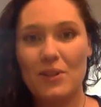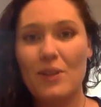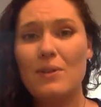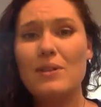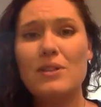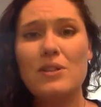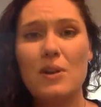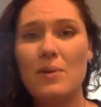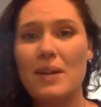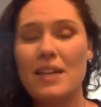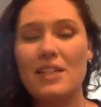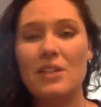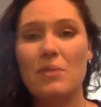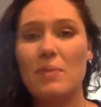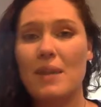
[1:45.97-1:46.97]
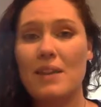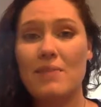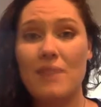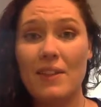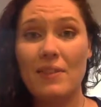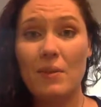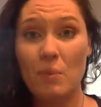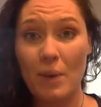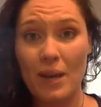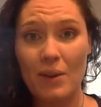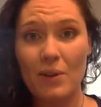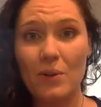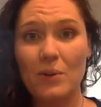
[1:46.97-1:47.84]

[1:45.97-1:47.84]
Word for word: There is no need to reinvent the wheel